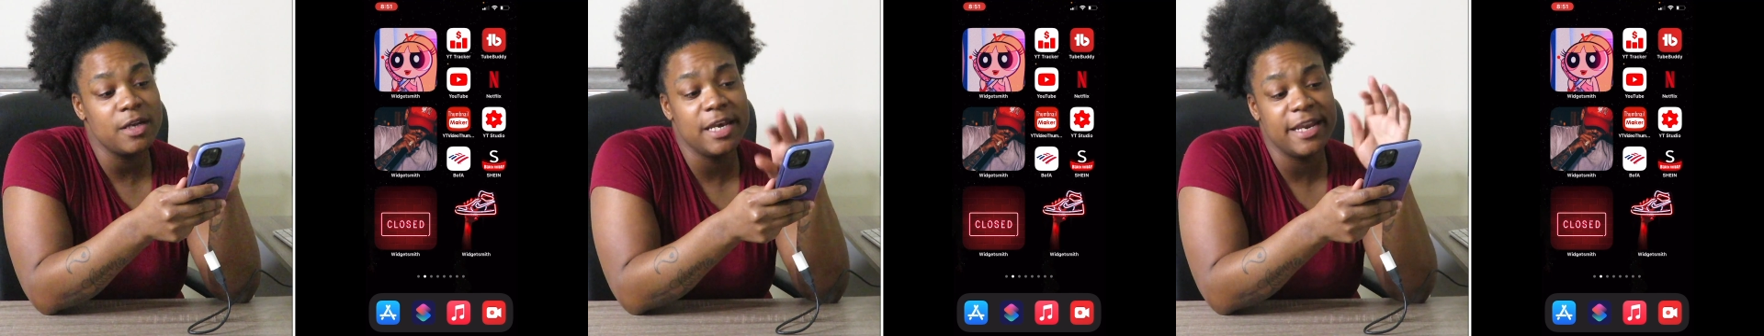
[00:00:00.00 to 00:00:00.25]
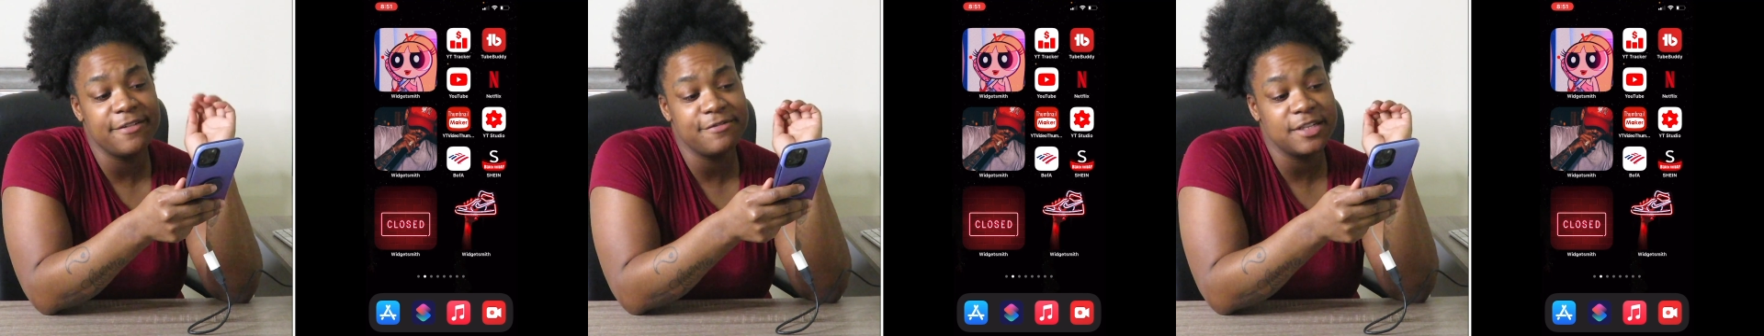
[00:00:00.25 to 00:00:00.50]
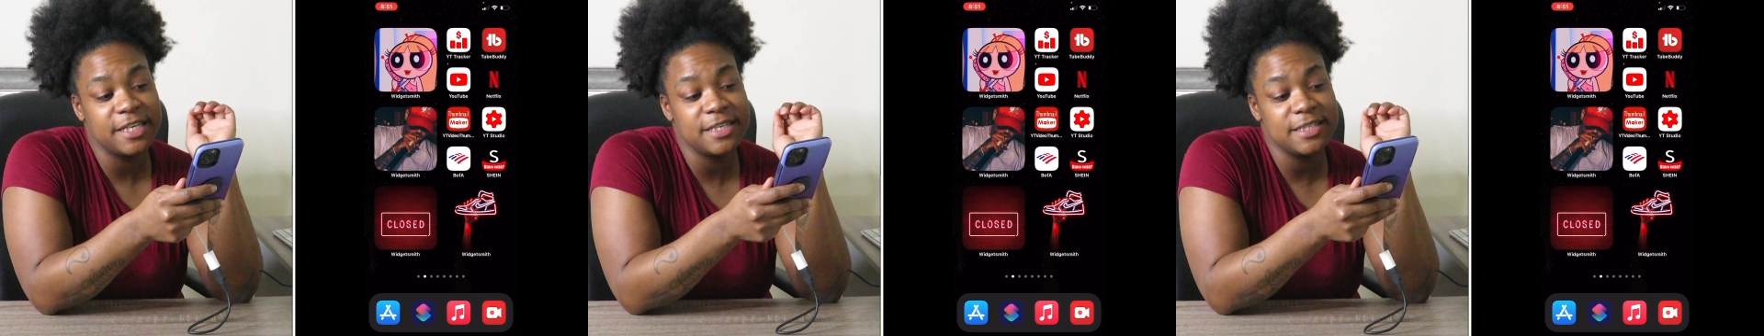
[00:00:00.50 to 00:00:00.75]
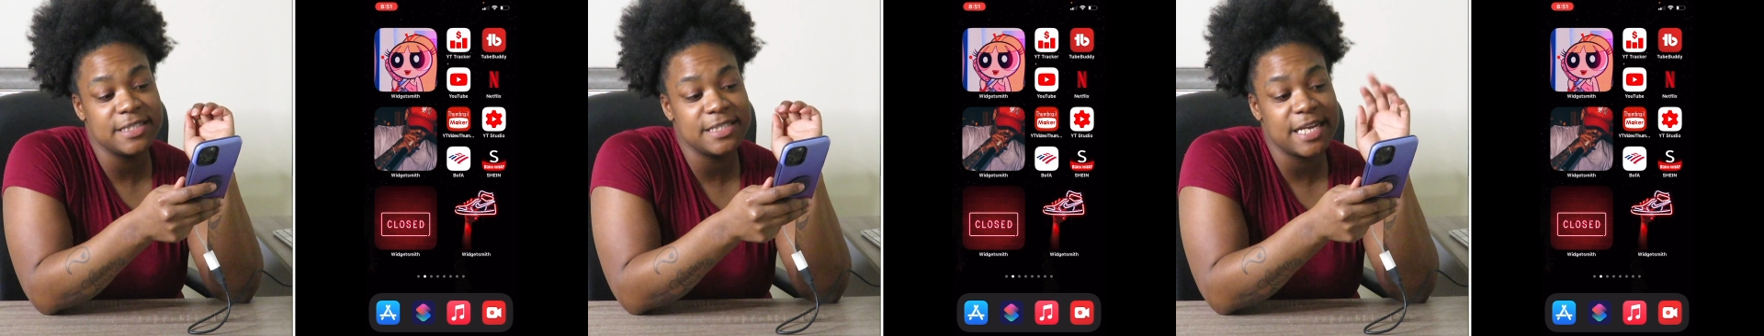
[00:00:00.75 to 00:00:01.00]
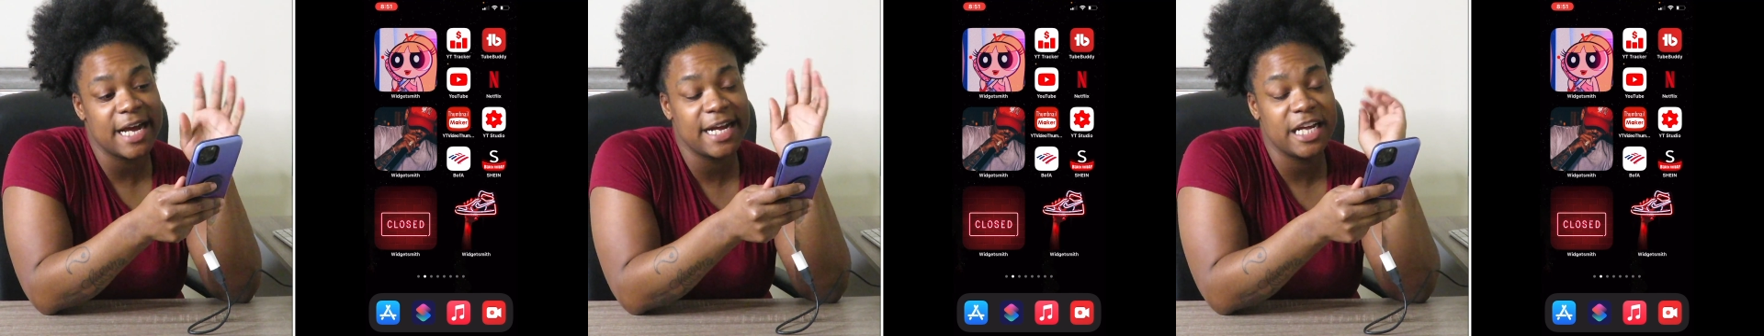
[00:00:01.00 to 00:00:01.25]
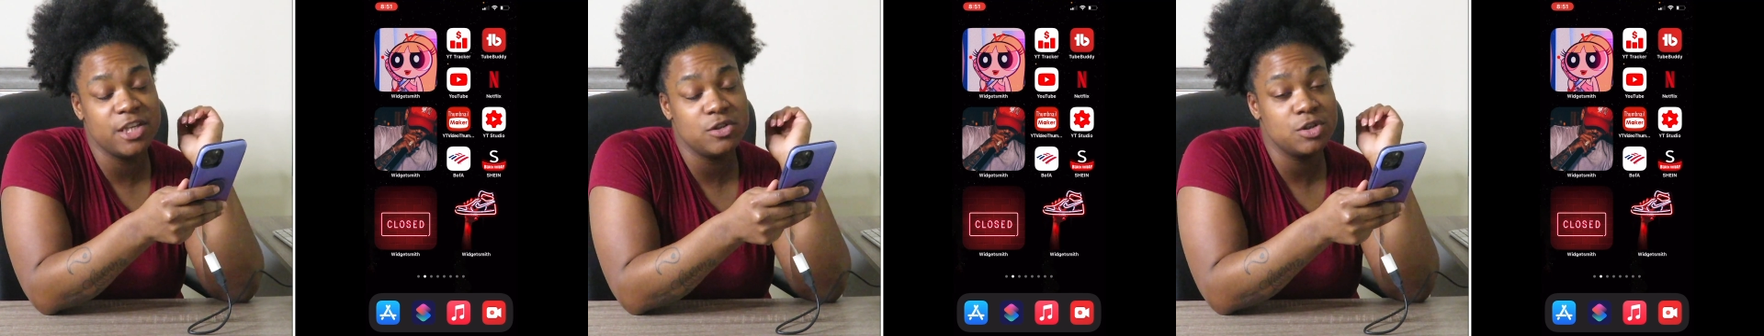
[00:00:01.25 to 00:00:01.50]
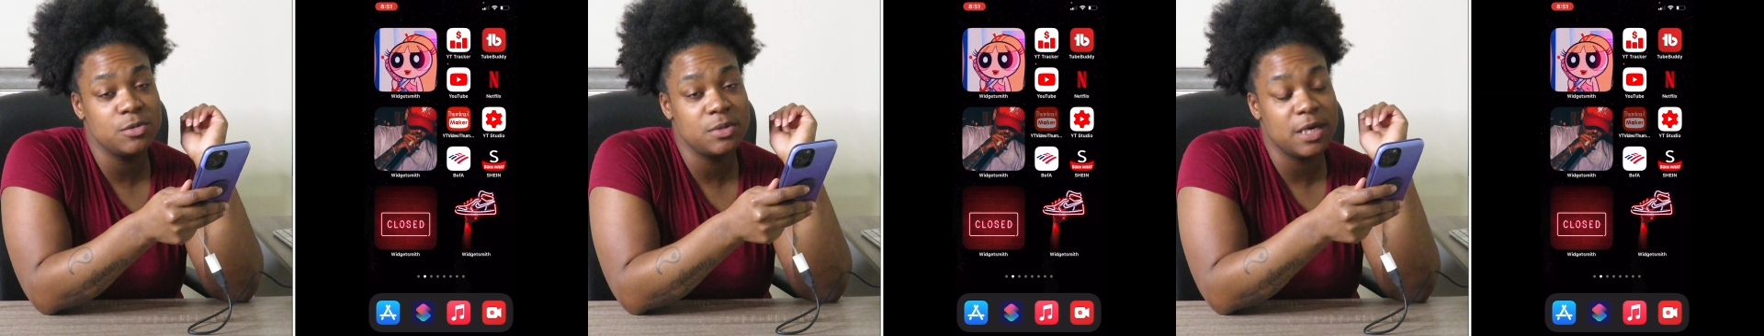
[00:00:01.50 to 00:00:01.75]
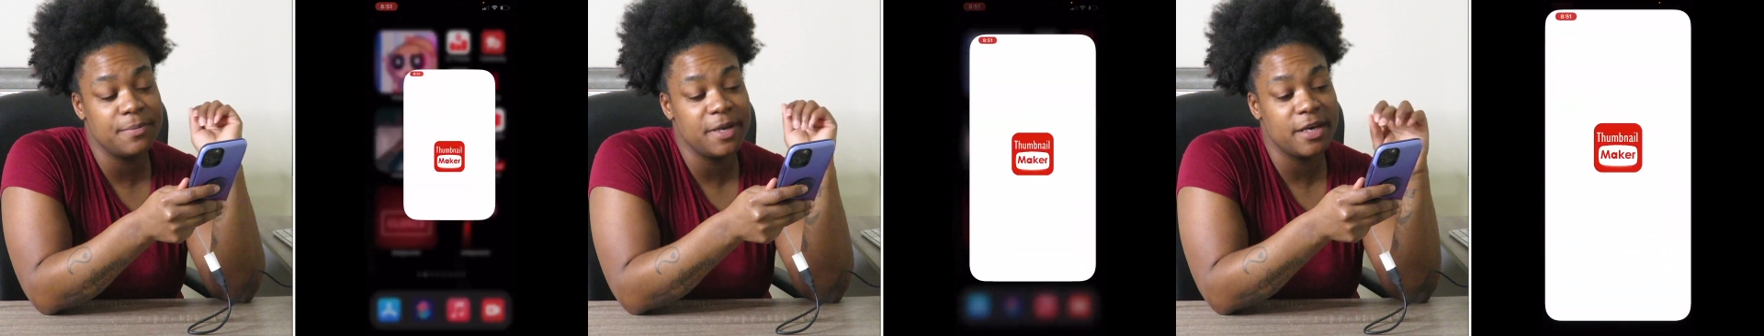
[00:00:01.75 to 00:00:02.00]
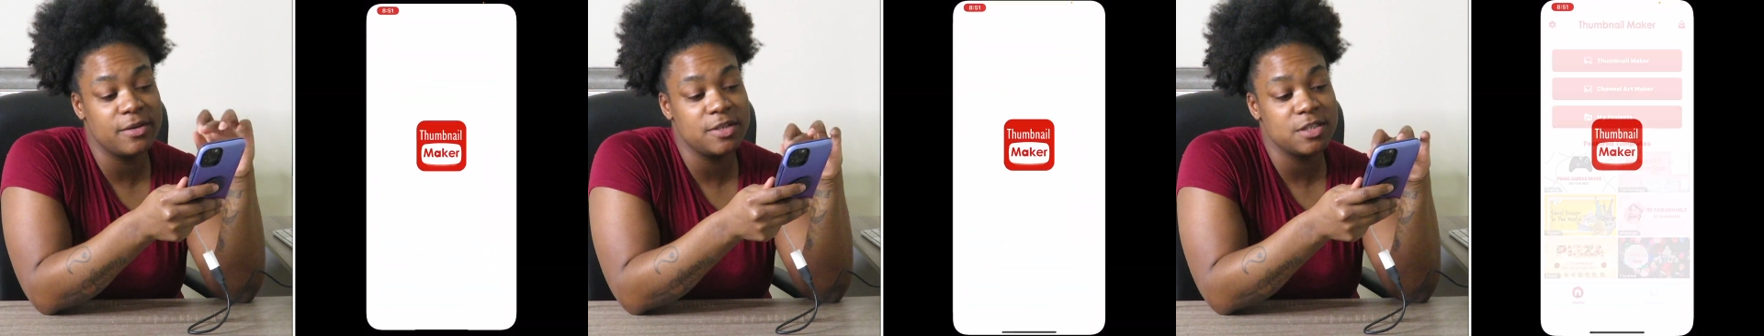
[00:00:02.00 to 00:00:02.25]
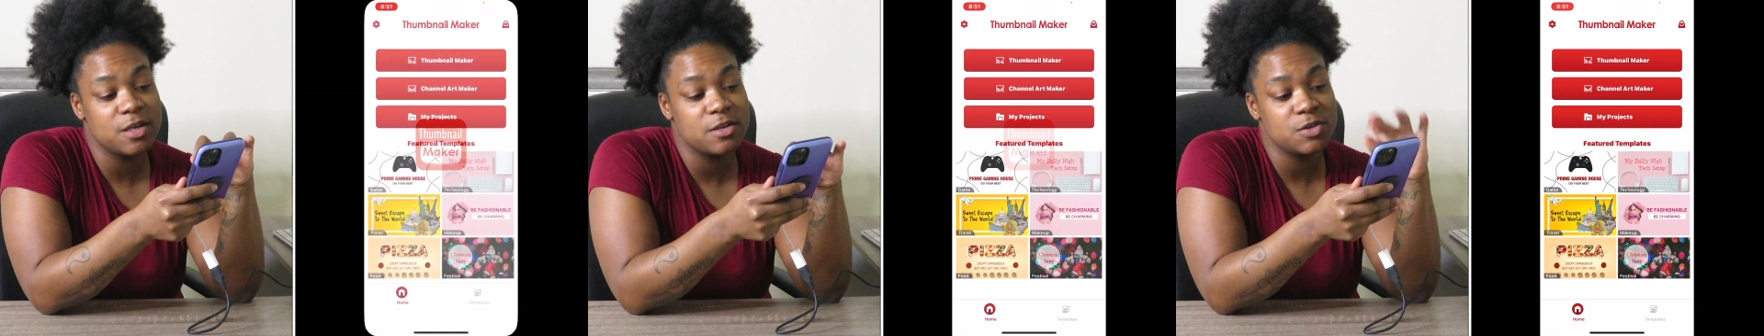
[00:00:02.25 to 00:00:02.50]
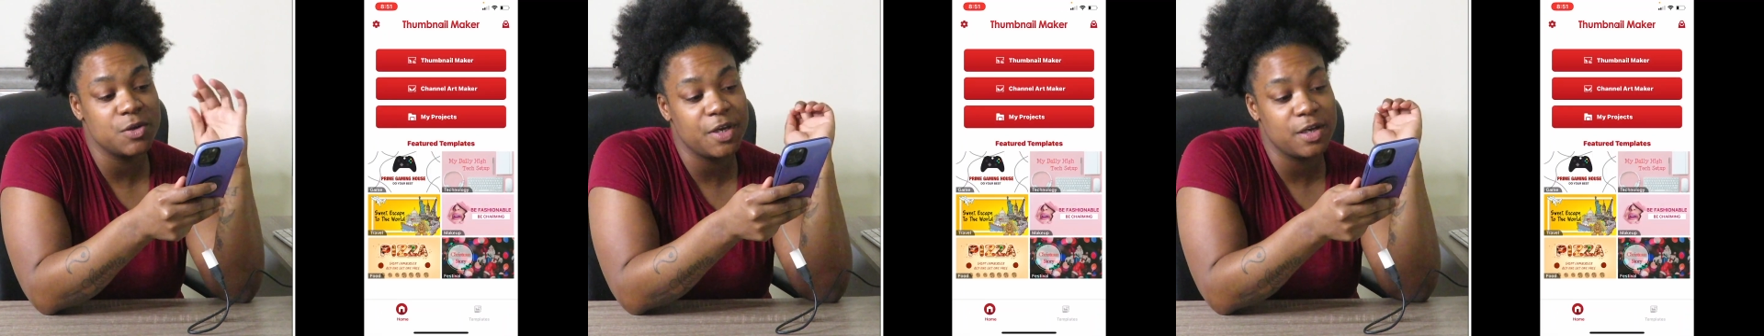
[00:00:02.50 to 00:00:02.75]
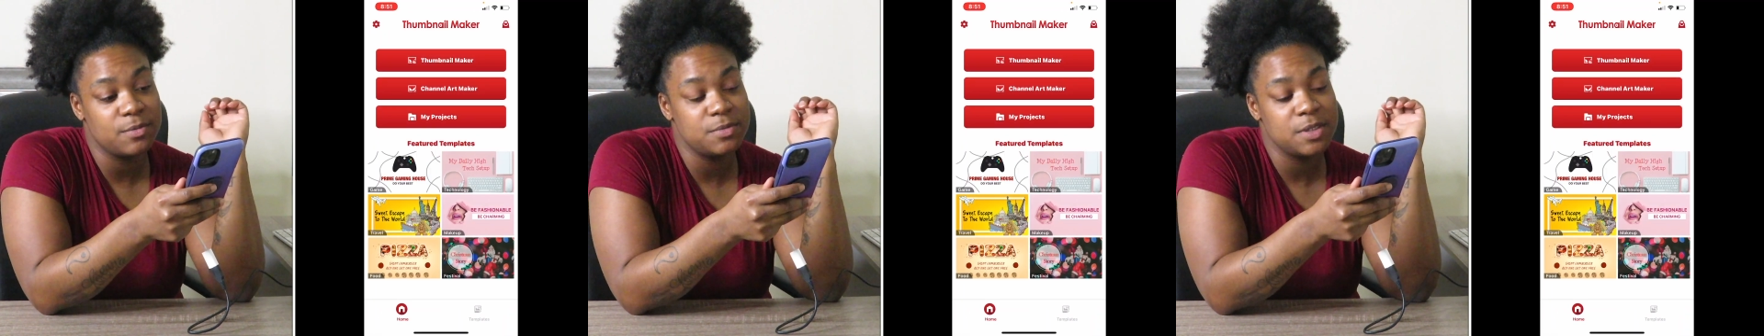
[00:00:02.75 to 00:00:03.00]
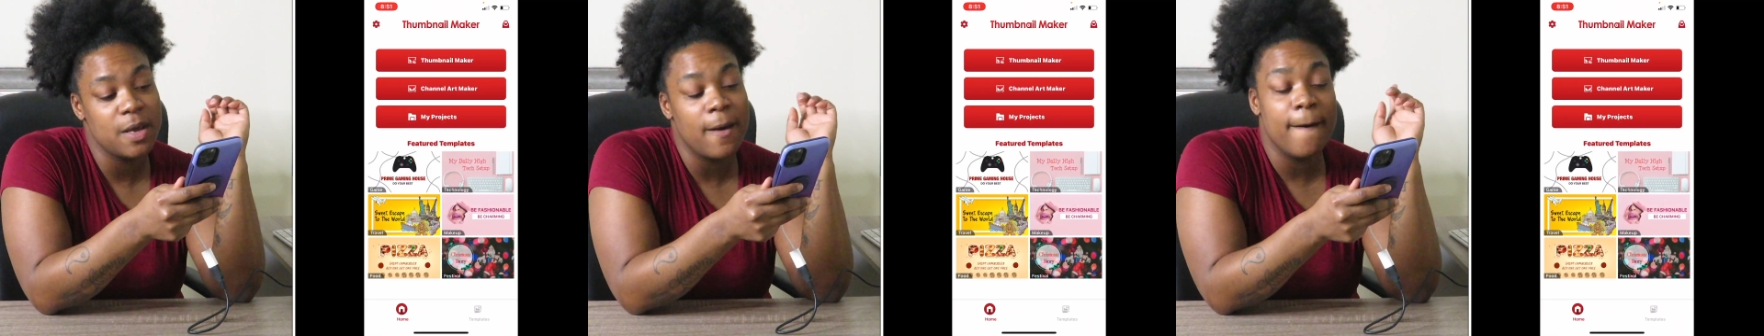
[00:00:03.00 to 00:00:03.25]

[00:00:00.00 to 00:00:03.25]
Netflix. I got YouTube thumbnail, this also helps.